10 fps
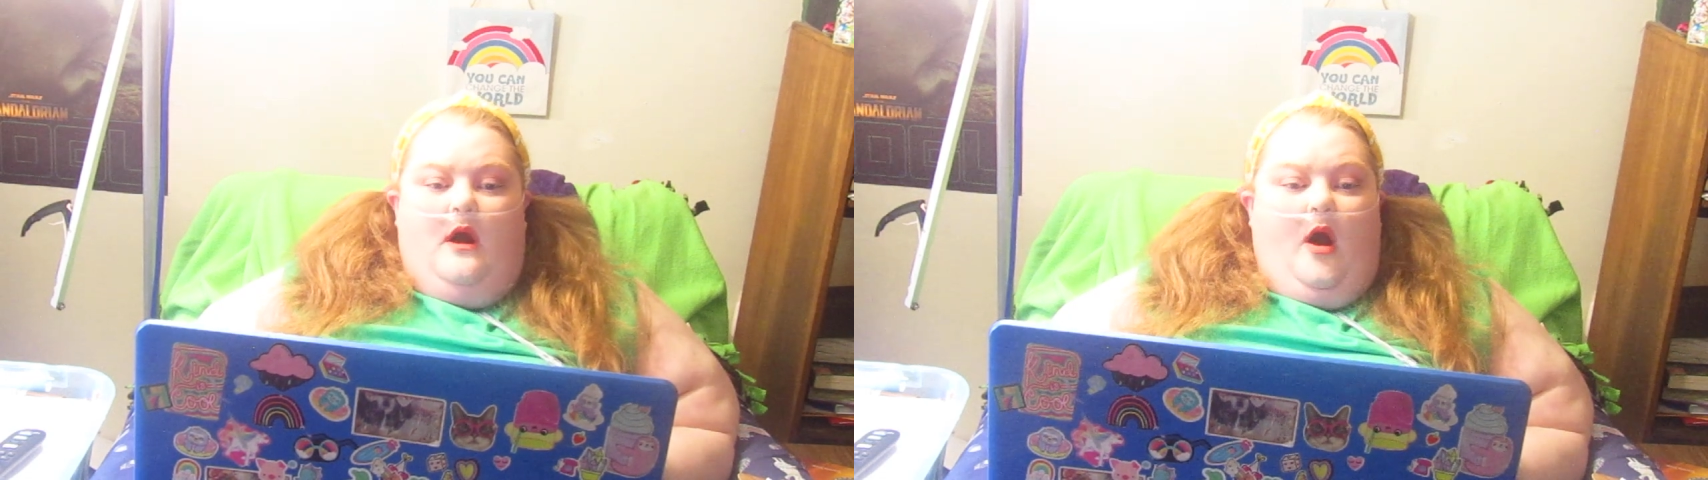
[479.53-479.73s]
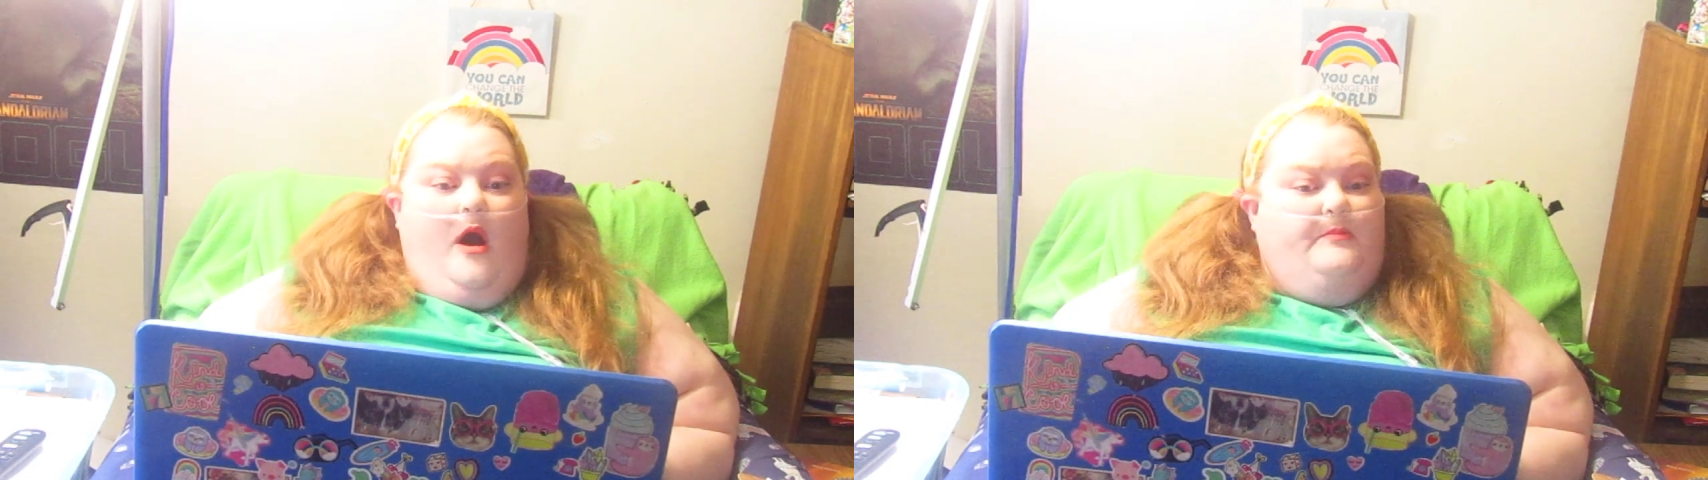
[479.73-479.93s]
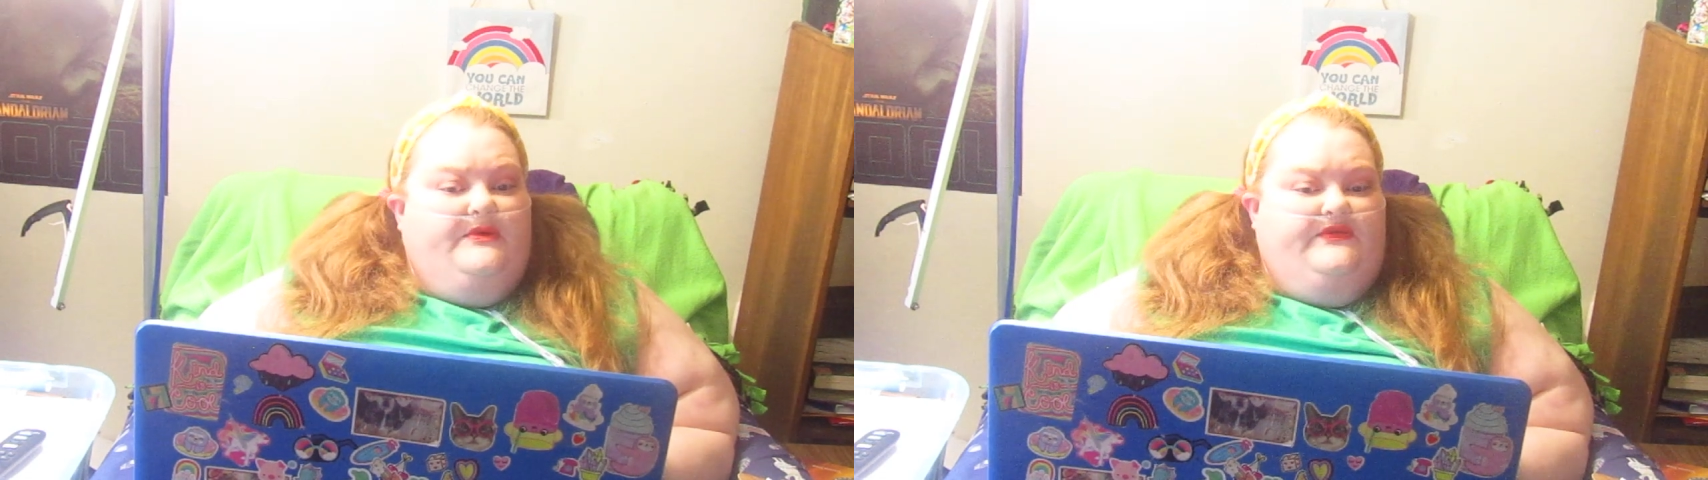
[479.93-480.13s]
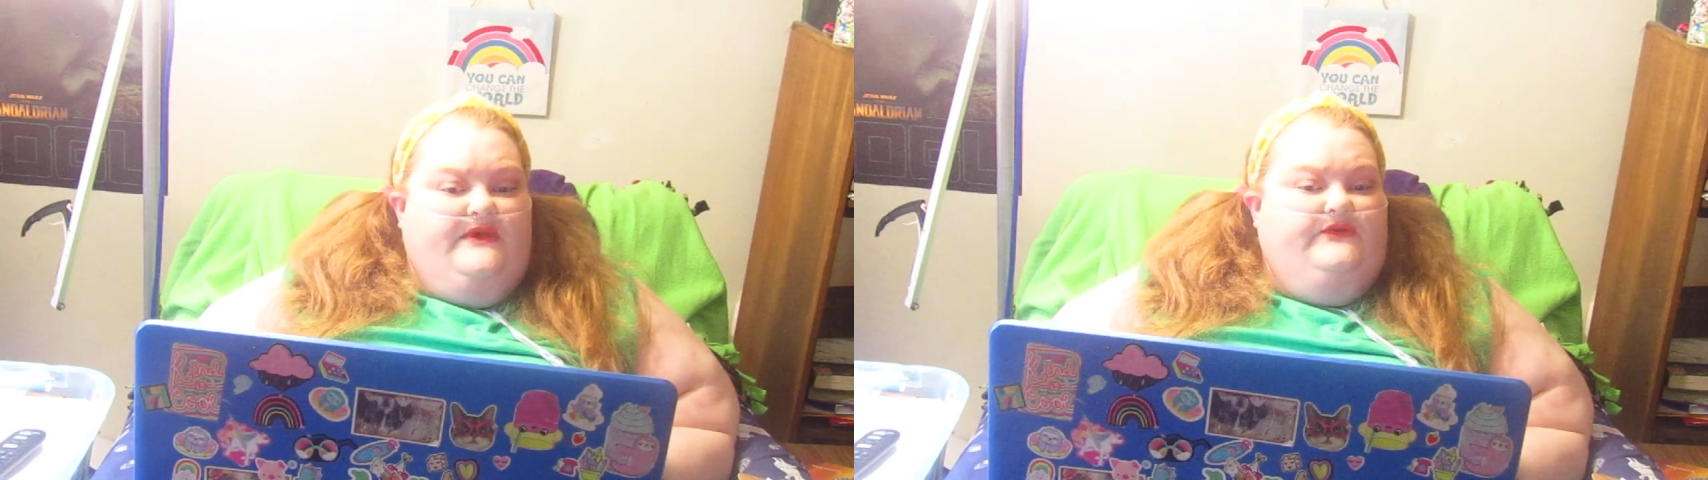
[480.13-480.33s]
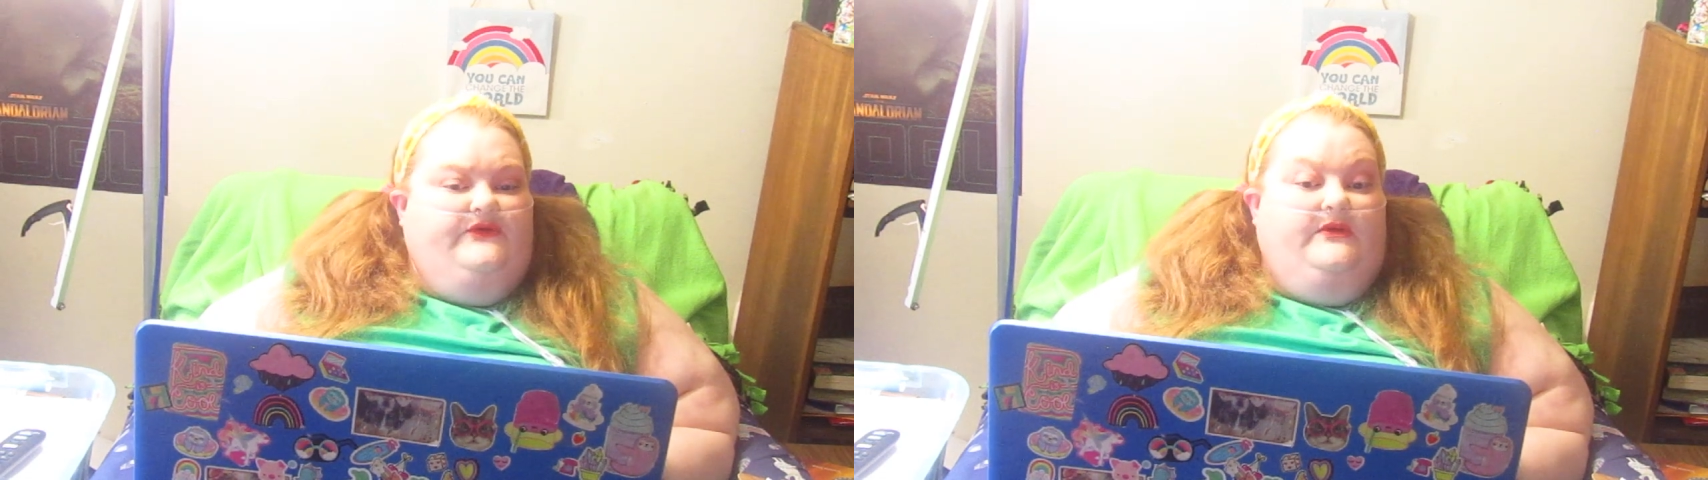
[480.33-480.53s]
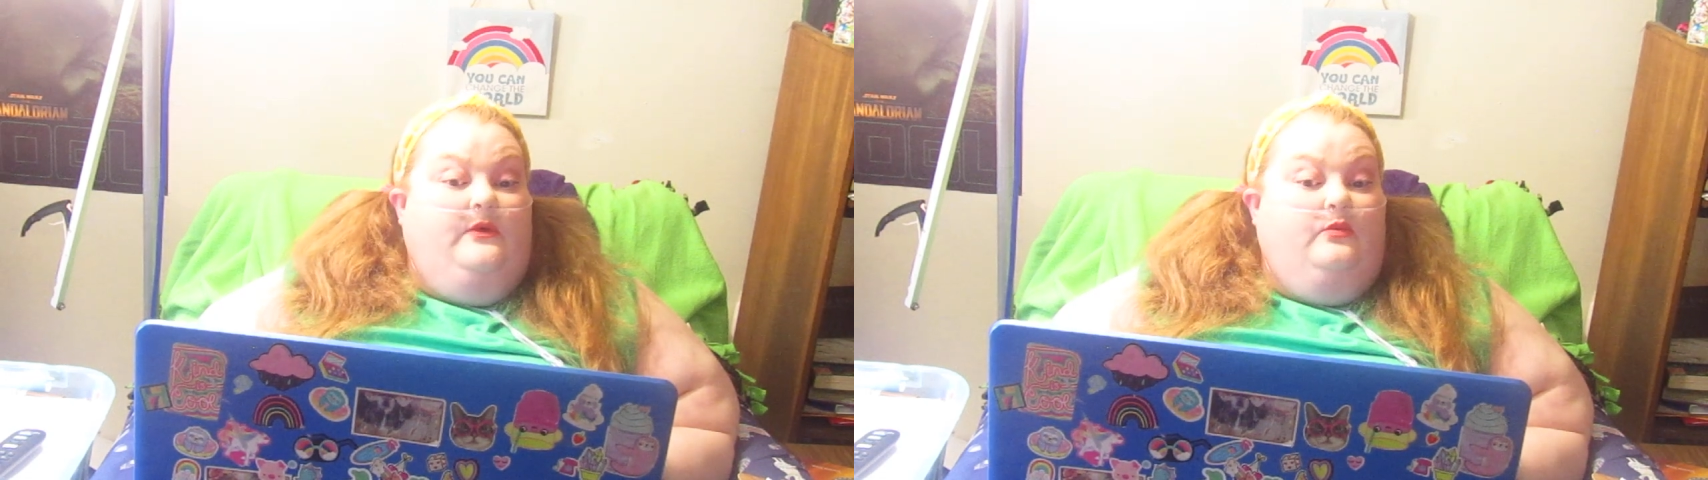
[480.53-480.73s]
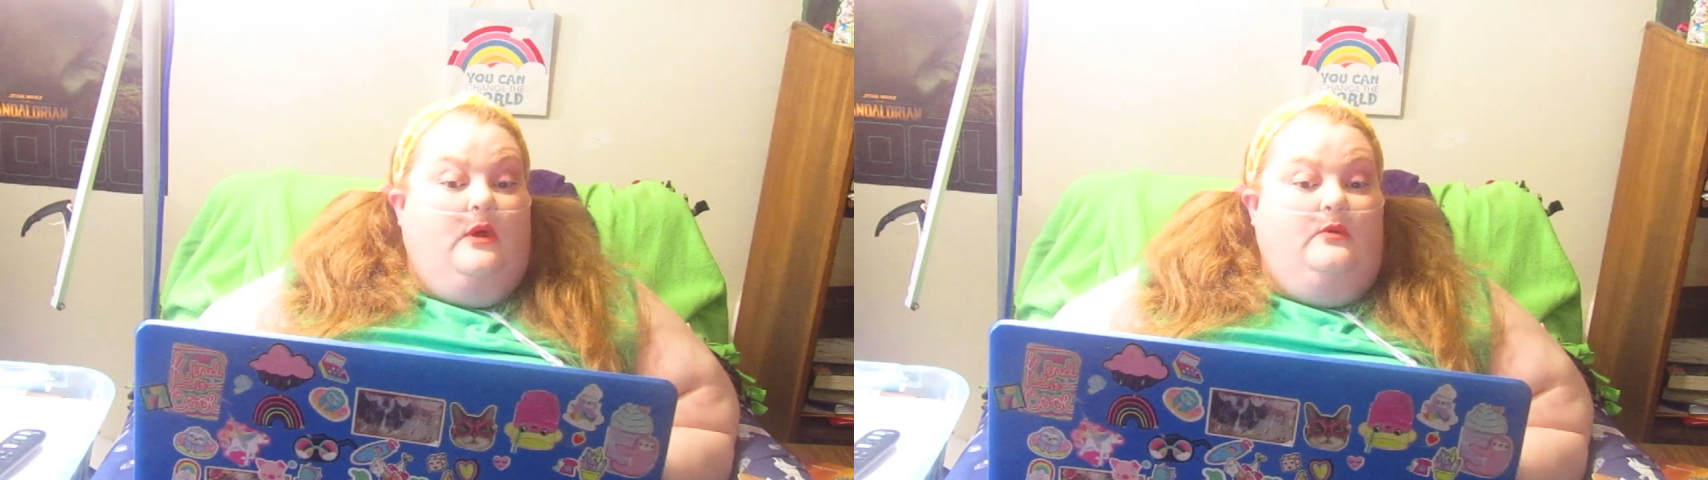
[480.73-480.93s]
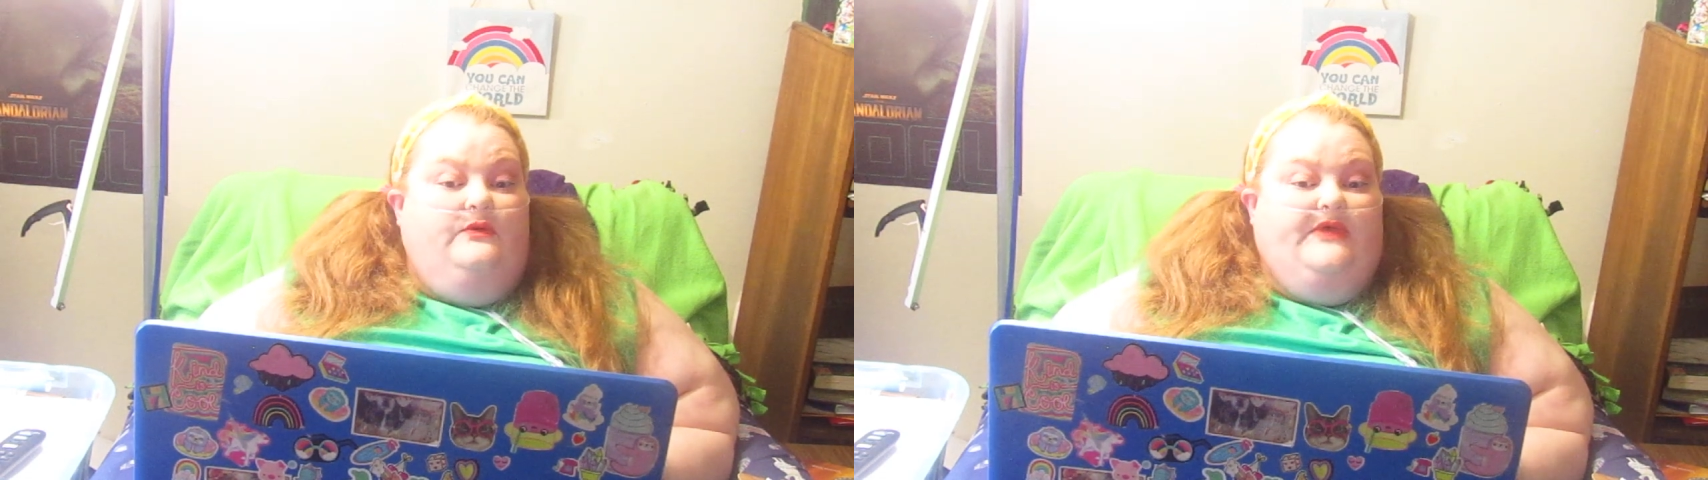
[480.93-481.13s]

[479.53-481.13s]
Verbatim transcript: Opposition arose,